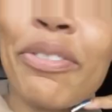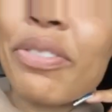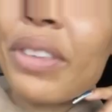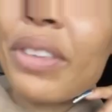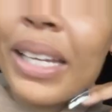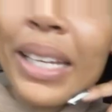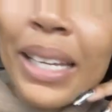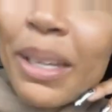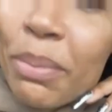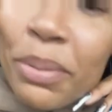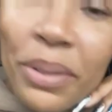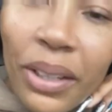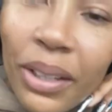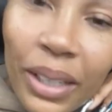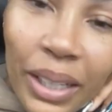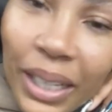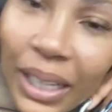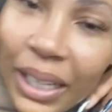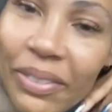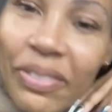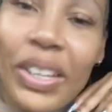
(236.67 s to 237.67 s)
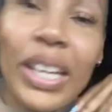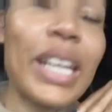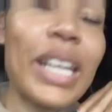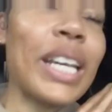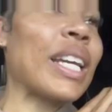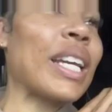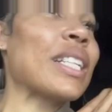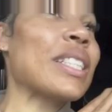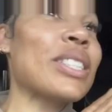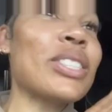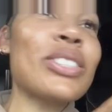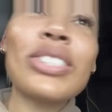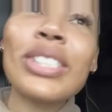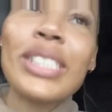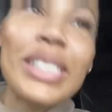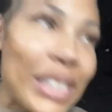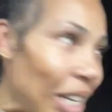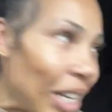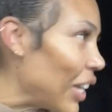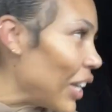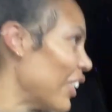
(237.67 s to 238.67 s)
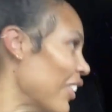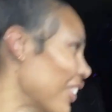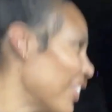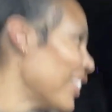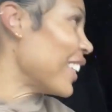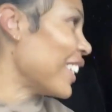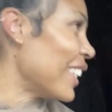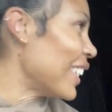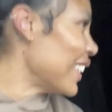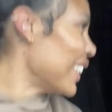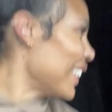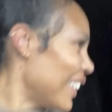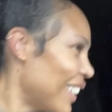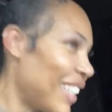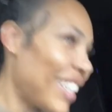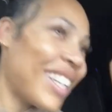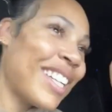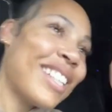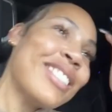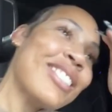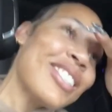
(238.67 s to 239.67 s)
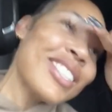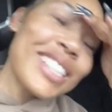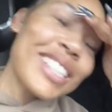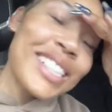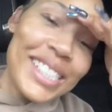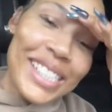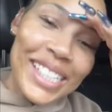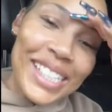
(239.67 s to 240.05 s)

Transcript: gift that keeps on giving. So just go on and, you know,